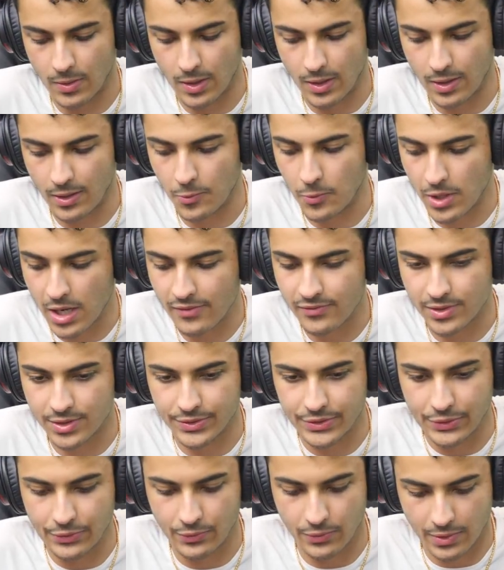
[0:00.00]
well, whatever you
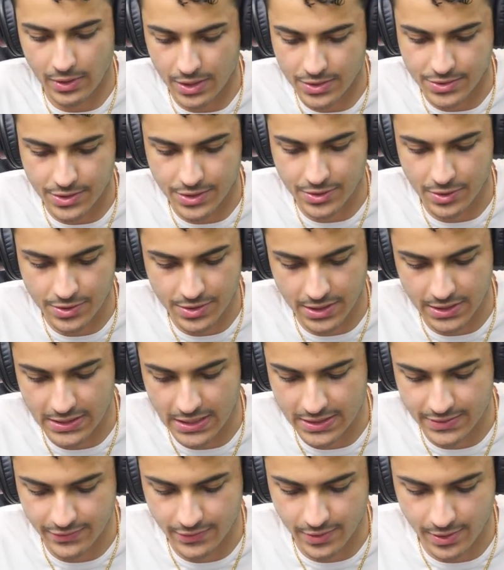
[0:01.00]
do, because you're so
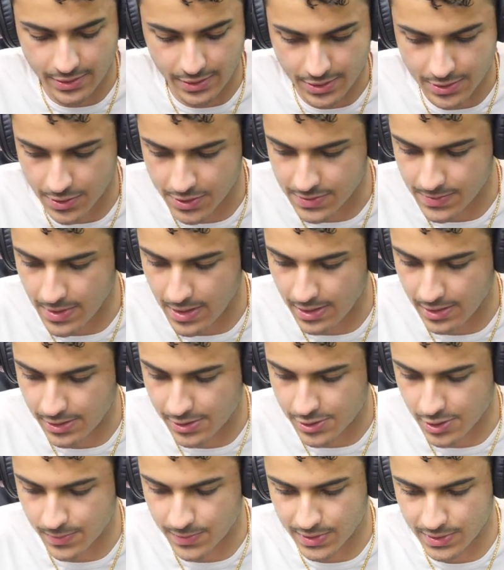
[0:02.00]
successful and you're so smart and you're
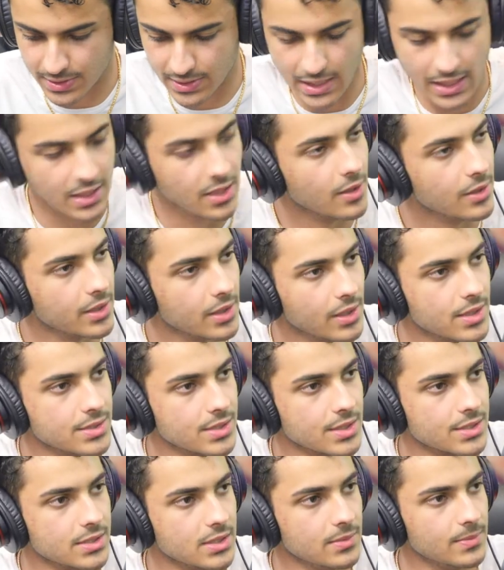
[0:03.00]
so brilliant, I know you're going to
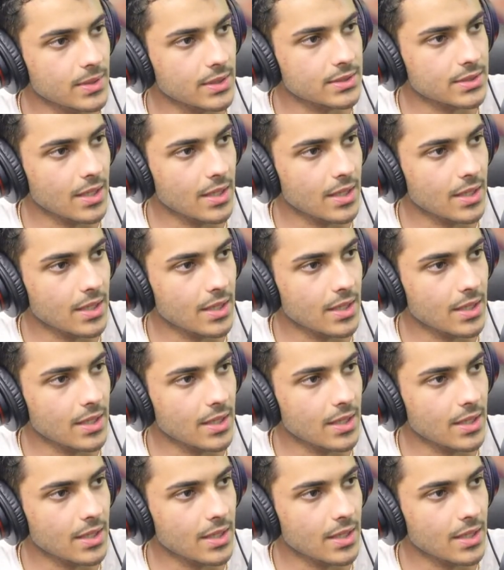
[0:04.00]
succeed big